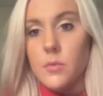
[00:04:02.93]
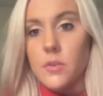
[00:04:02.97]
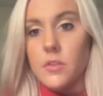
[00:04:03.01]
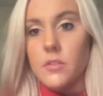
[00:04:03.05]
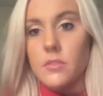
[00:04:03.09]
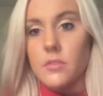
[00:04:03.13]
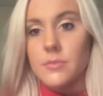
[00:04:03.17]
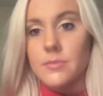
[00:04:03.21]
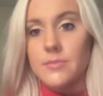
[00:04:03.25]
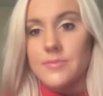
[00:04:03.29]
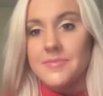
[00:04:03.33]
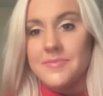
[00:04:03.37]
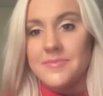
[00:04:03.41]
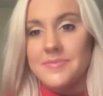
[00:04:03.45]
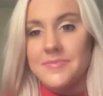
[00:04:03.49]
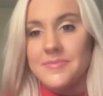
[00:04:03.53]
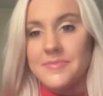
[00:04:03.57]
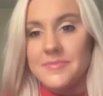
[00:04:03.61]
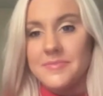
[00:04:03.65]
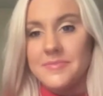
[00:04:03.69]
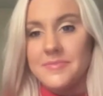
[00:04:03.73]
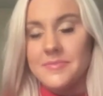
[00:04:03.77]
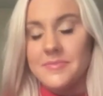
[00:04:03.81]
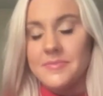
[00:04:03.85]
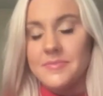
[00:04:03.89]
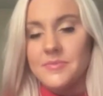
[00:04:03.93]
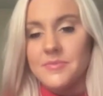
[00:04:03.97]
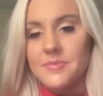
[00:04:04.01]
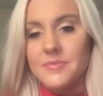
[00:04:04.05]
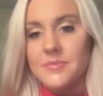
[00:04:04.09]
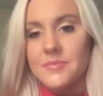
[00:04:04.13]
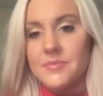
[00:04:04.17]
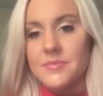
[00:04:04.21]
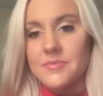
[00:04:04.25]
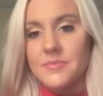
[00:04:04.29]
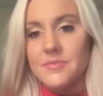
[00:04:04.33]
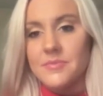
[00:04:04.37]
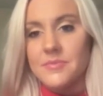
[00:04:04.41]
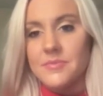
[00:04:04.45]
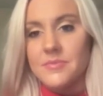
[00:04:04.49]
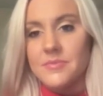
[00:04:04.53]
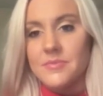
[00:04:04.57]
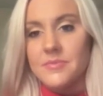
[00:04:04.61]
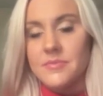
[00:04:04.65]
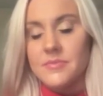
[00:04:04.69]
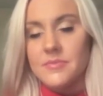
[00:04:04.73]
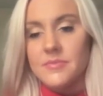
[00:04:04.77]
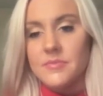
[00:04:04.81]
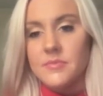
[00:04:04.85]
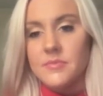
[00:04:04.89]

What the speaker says: the overtime rules, he might